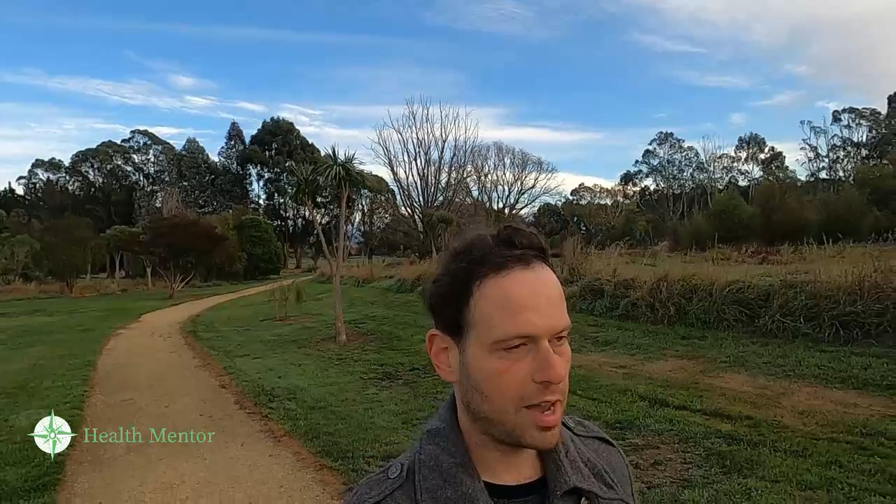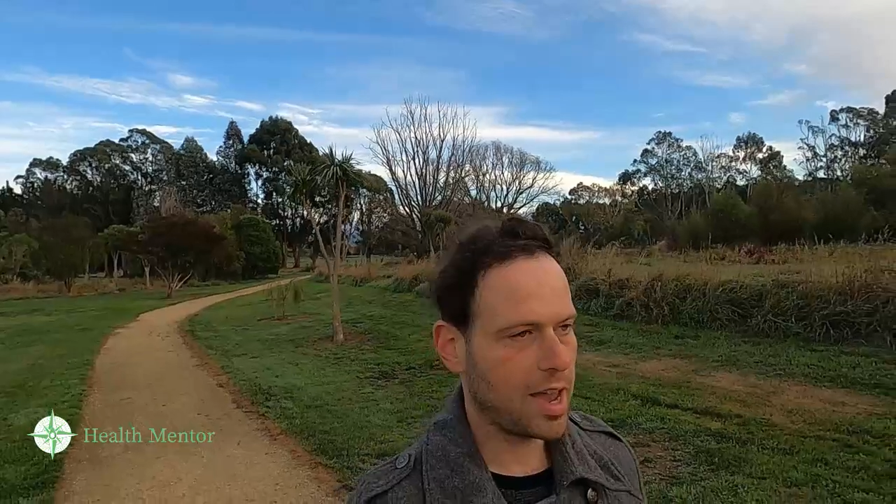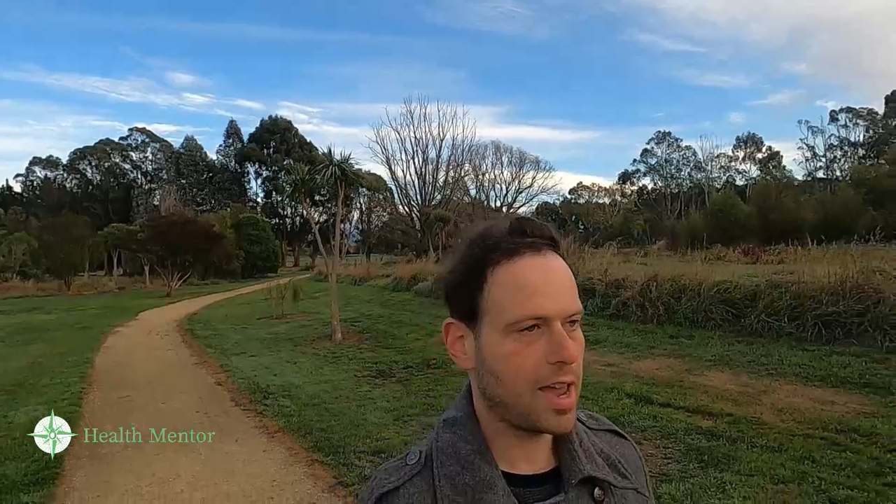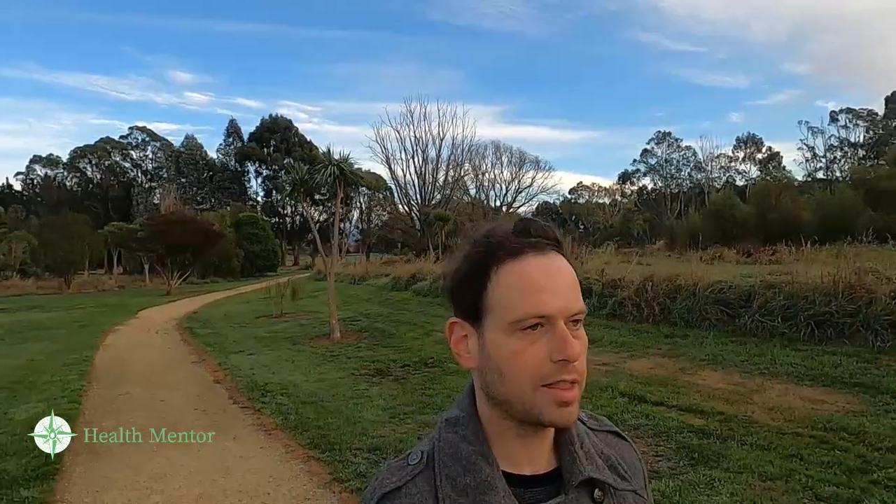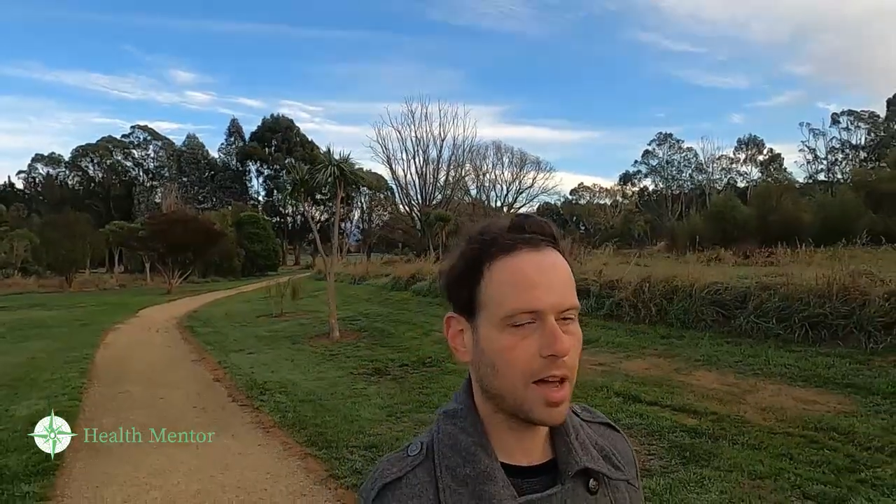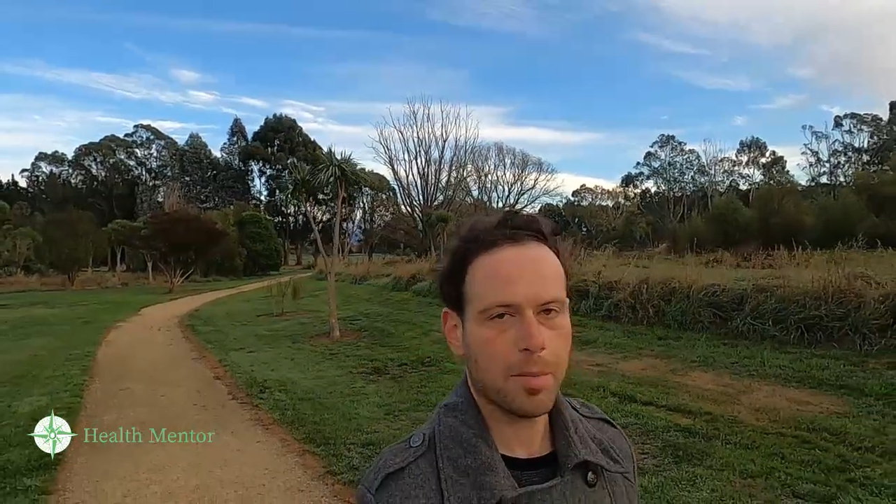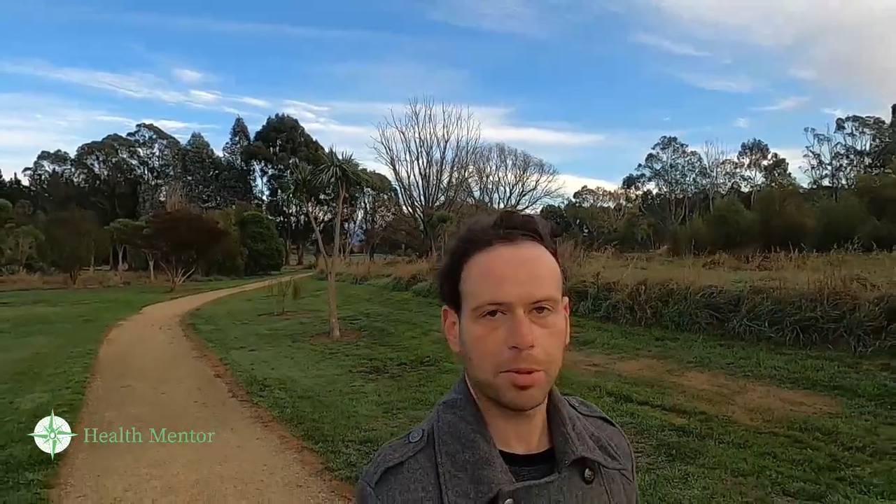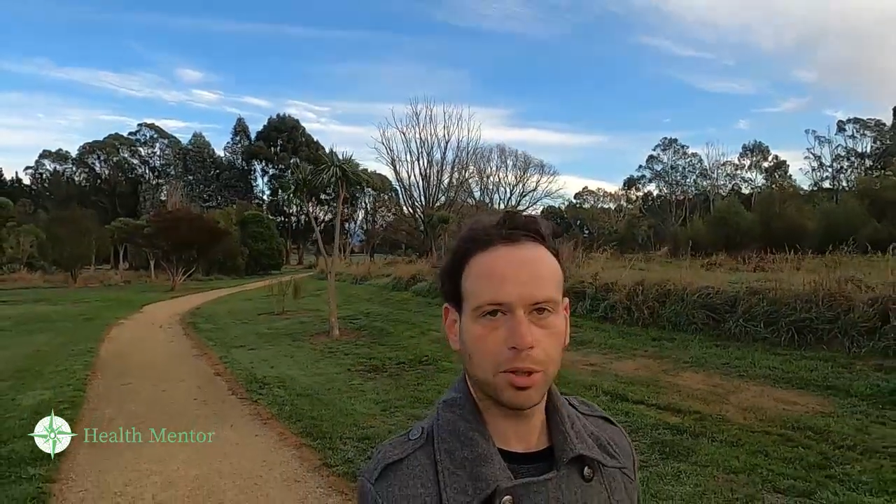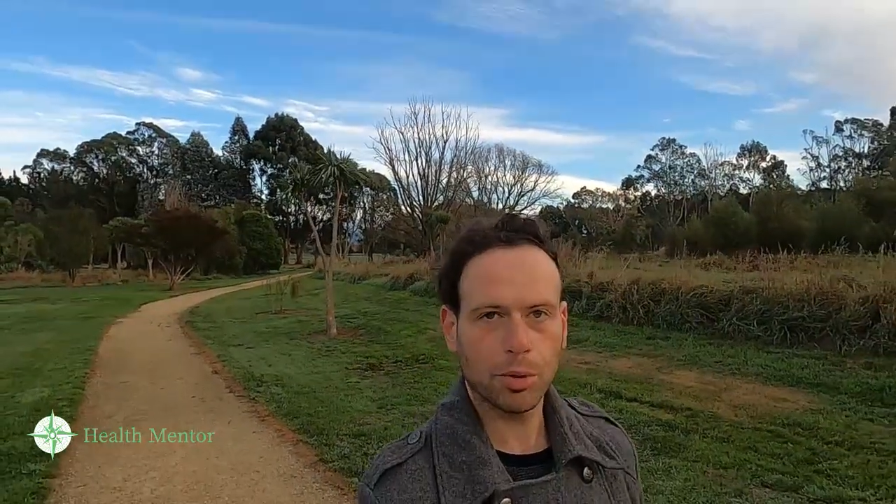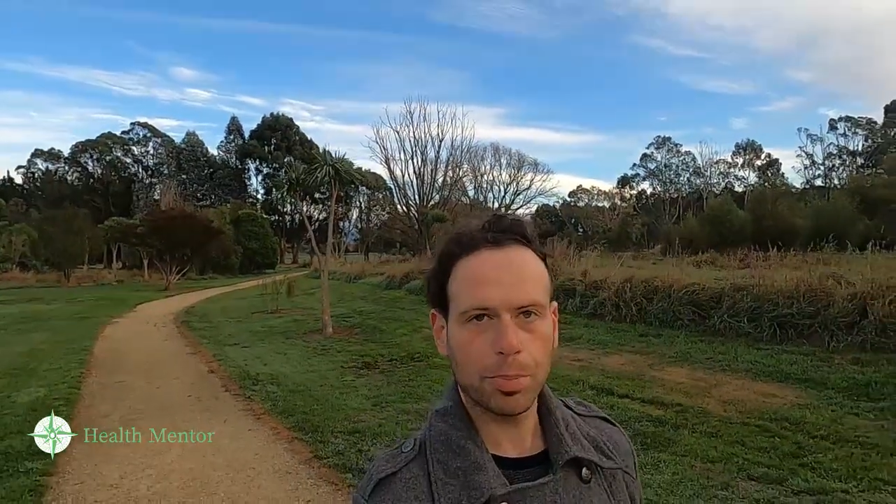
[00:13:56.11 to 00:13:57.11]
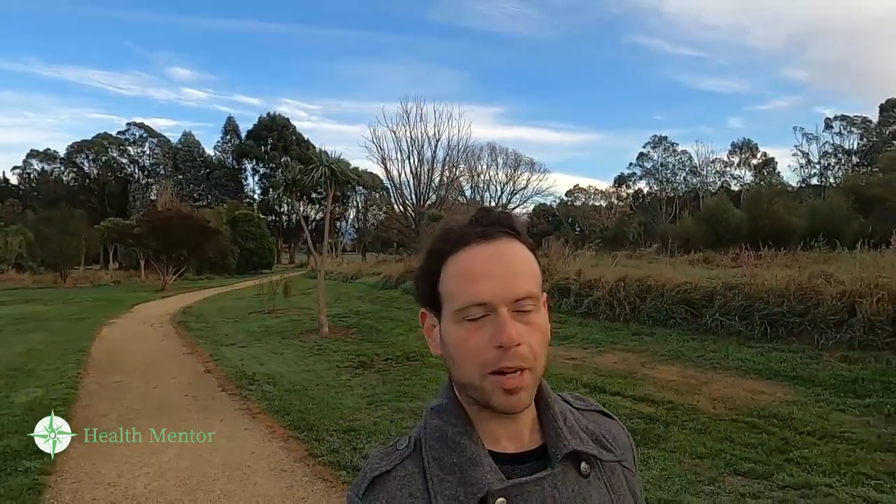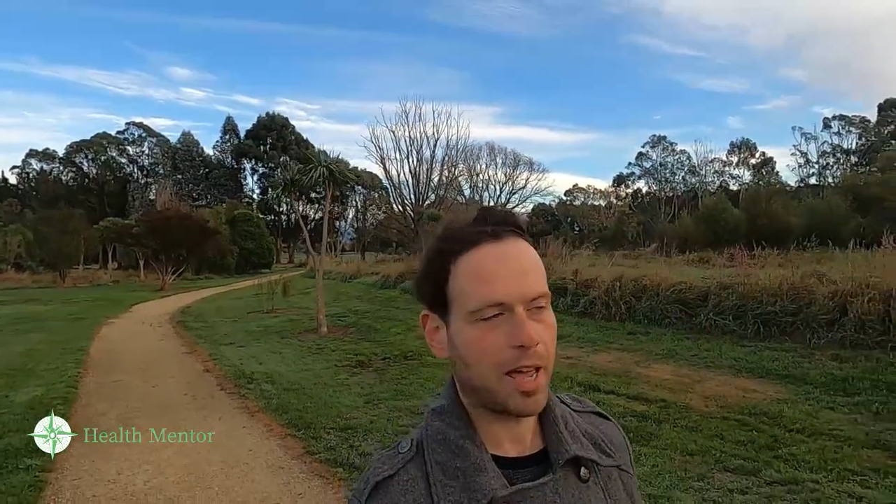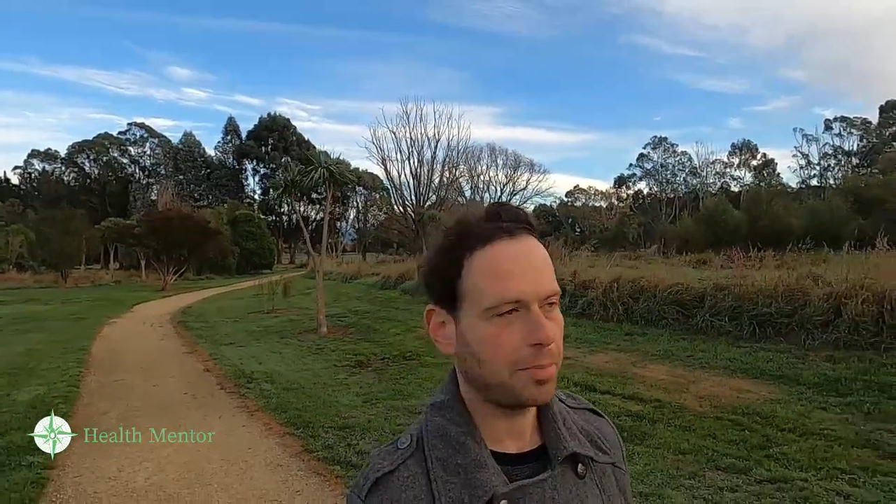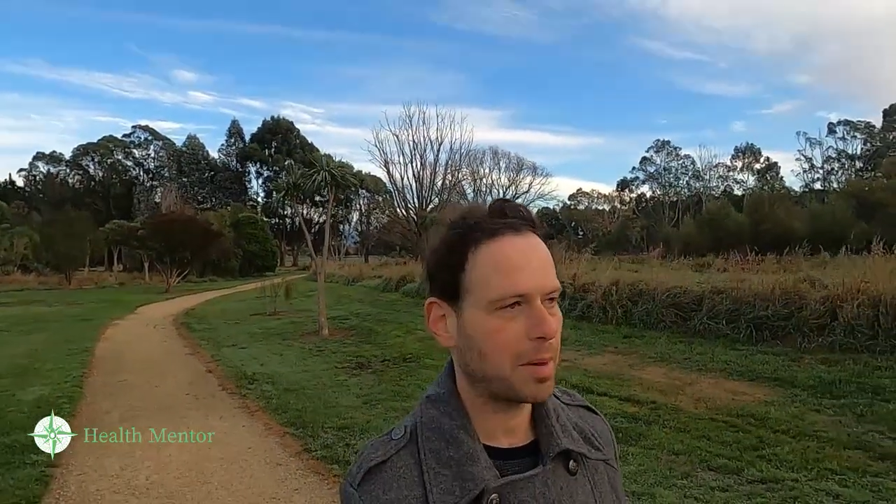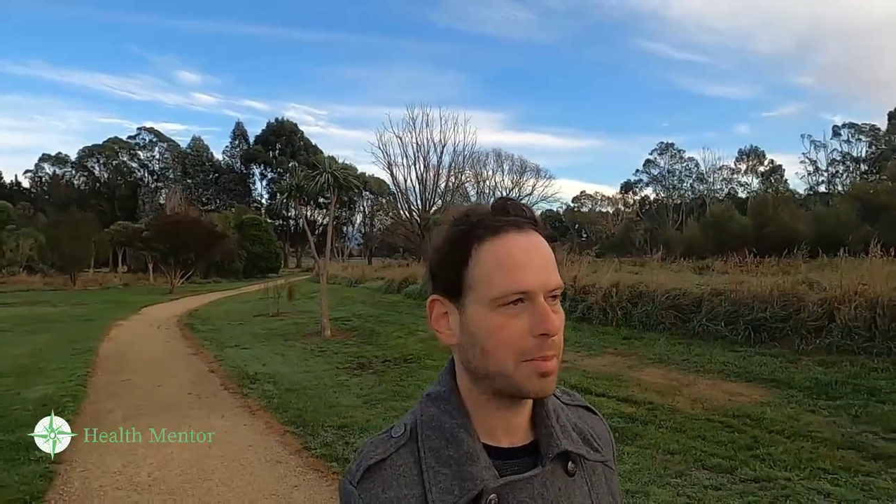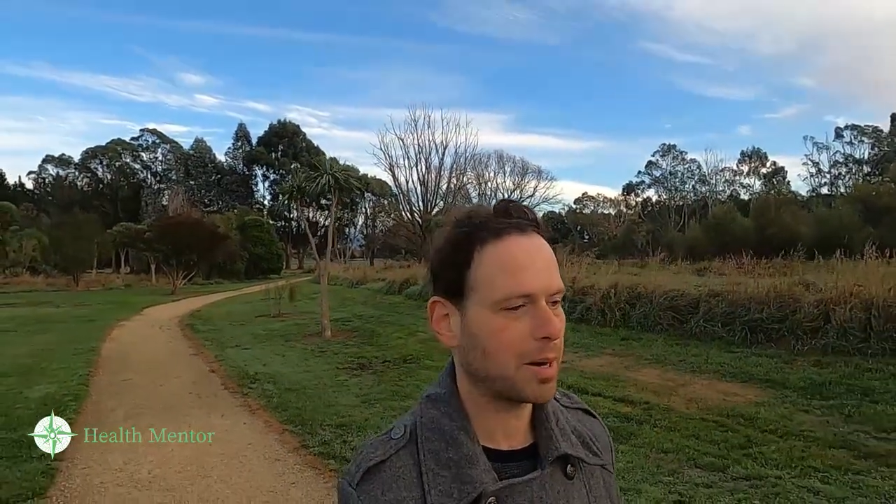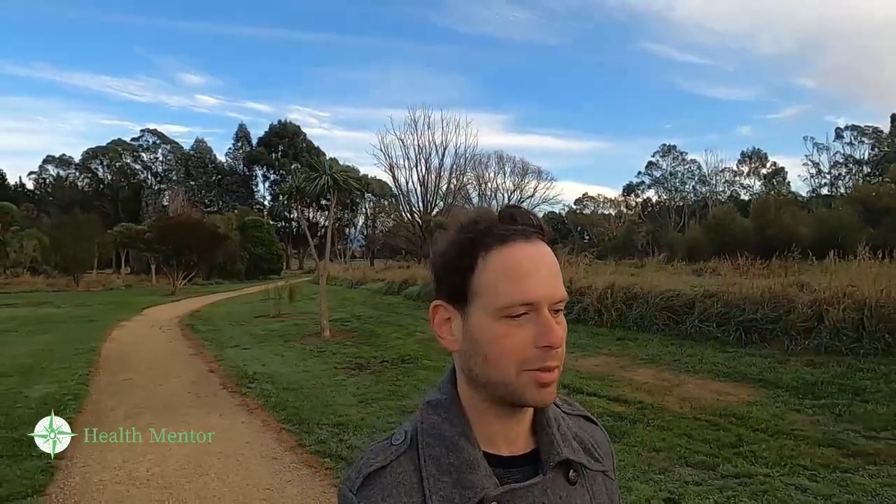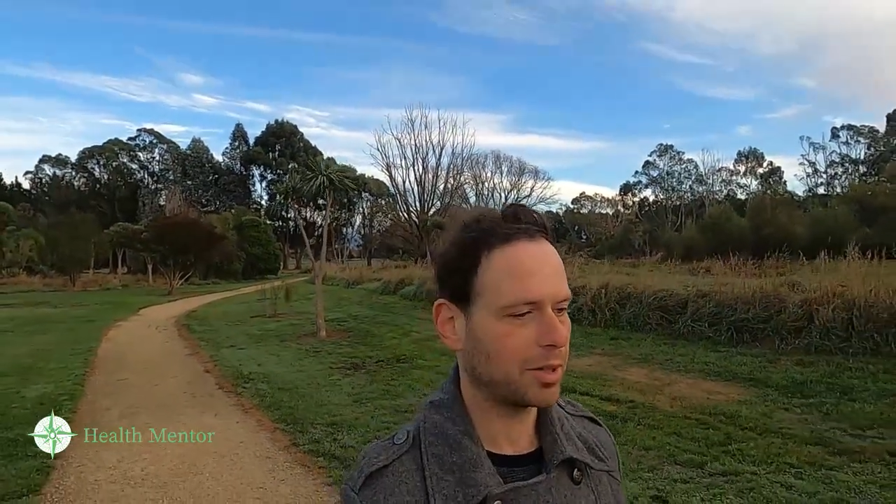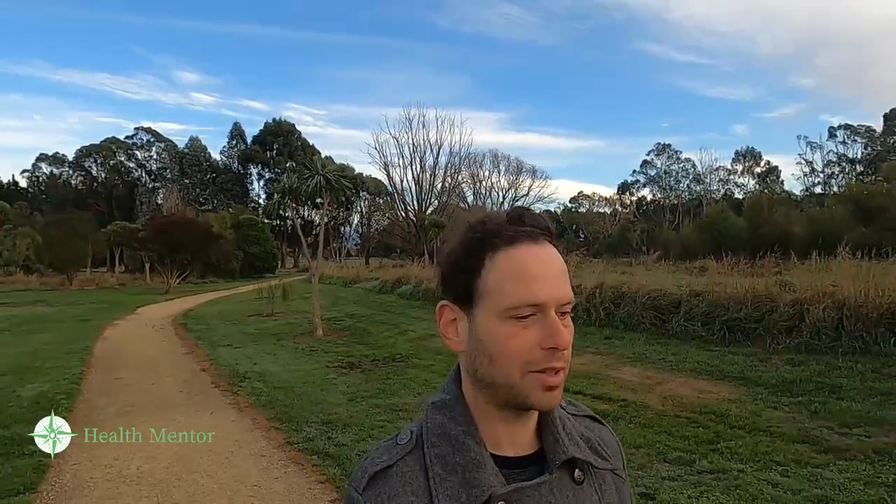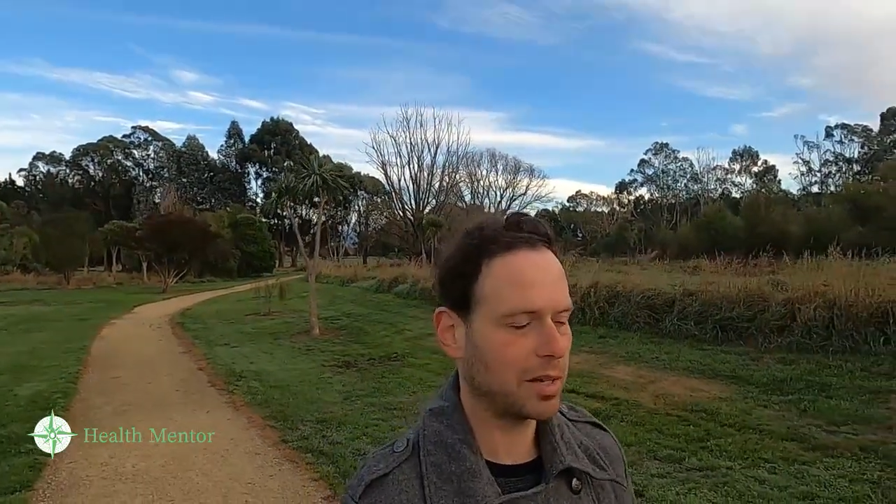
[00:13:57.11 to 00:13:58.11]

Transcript: and I'm super happy about it,